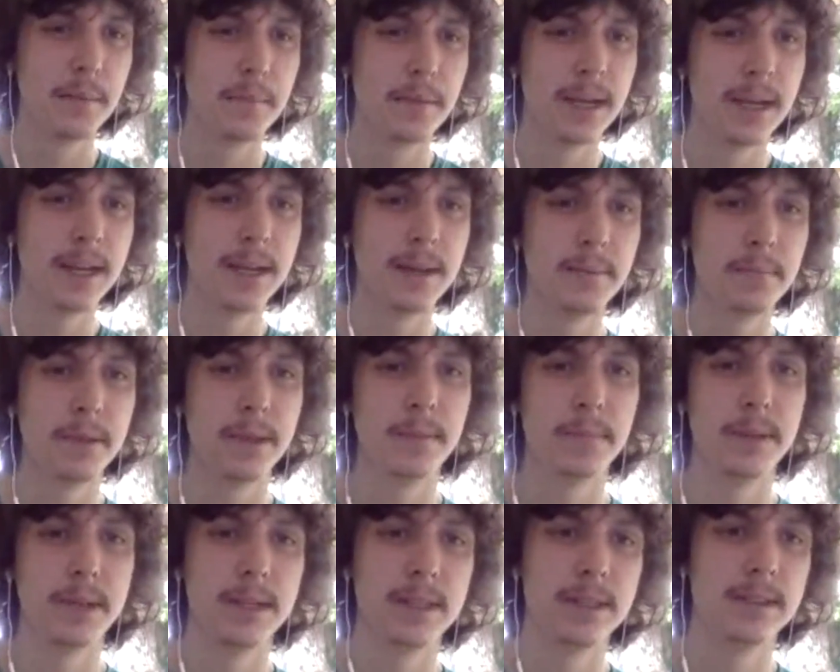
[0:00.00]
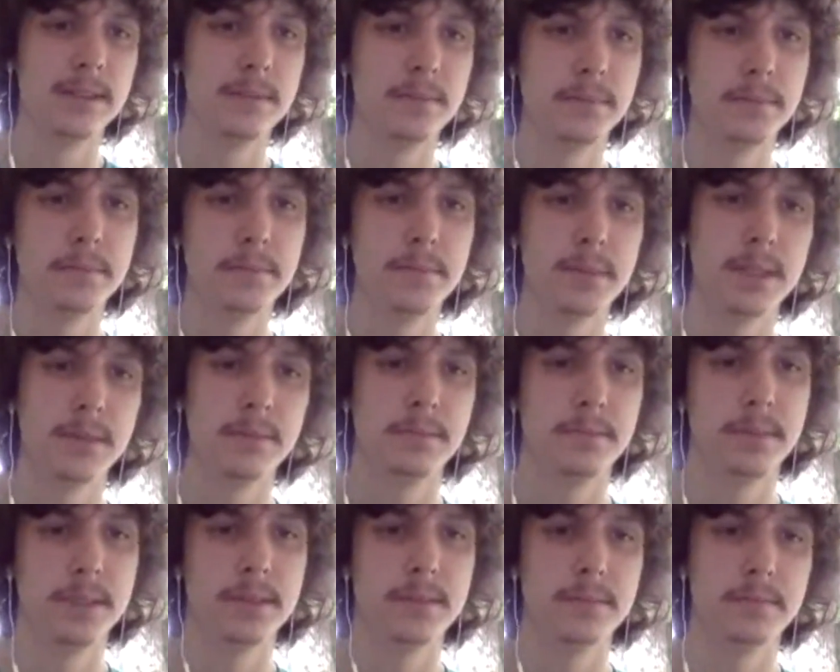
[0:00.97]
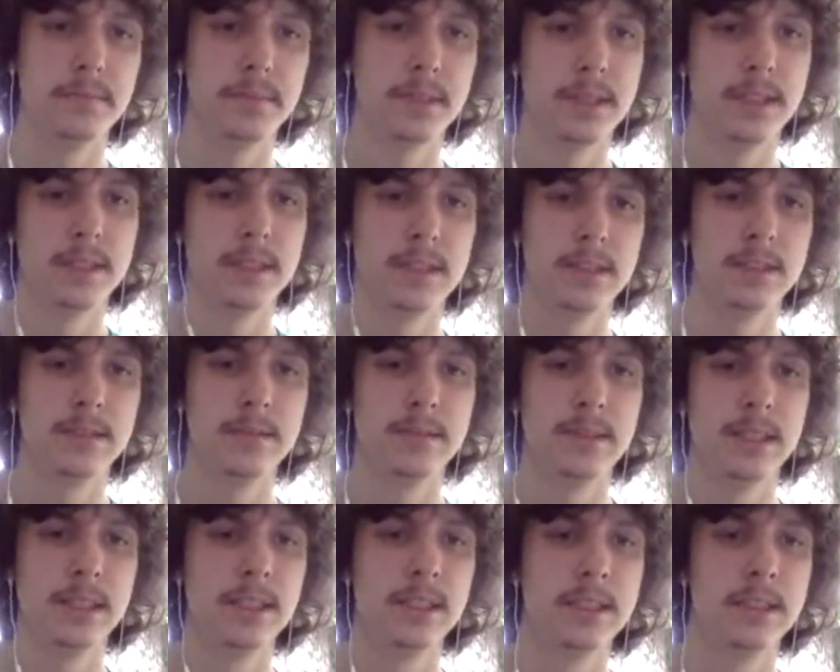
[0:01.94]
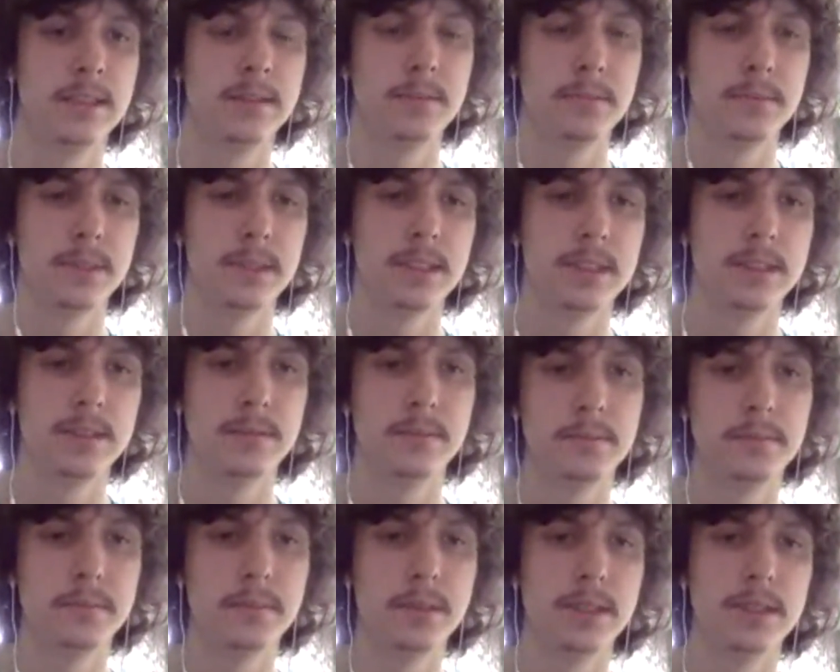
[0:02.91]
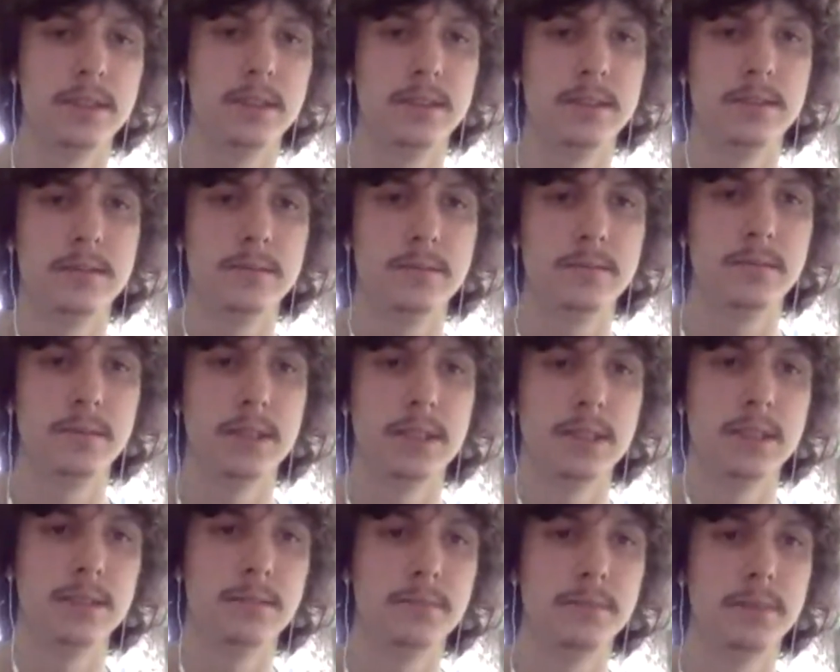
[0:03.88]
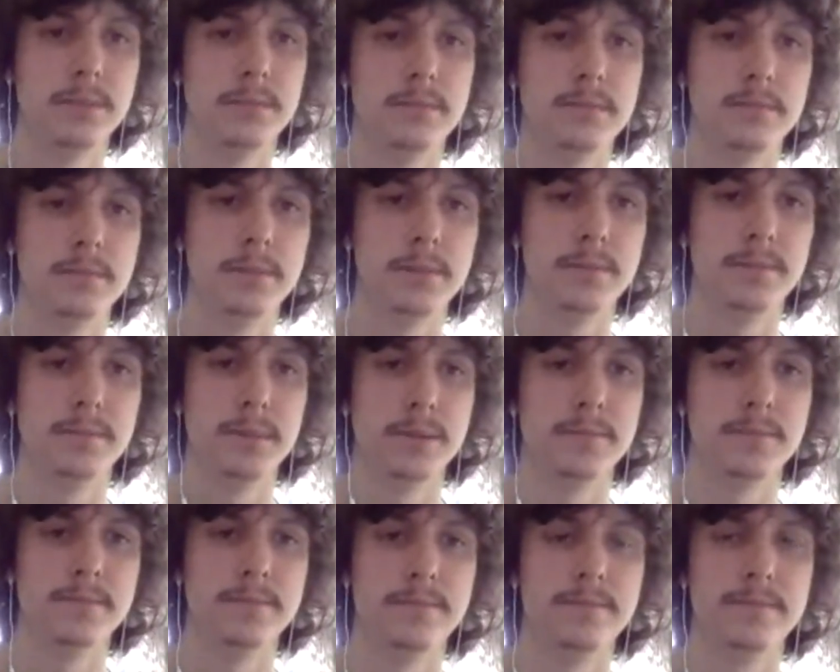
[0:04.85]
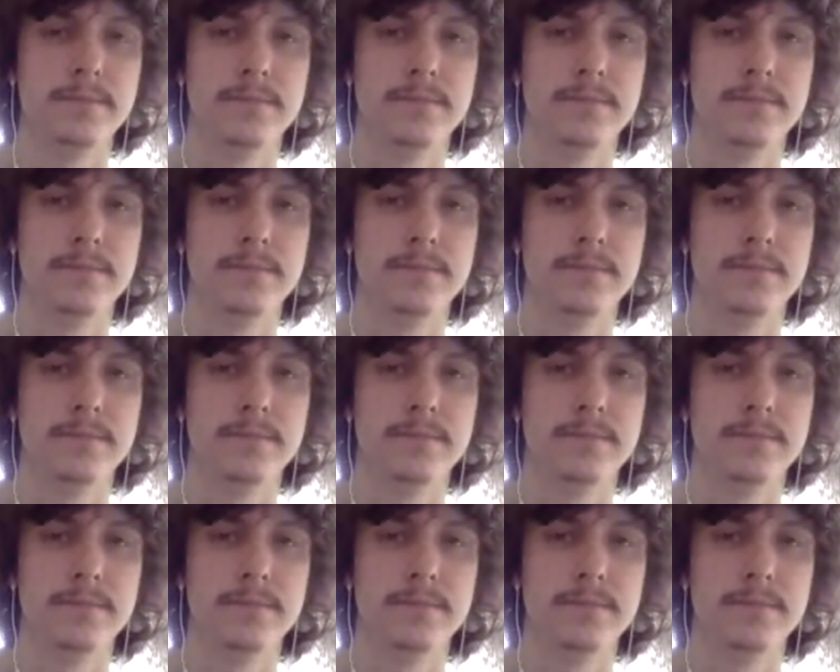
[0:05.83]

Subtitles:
Bum, bum, bum, bum, bum, bum, bum, bum, bum, bum, bum, bum.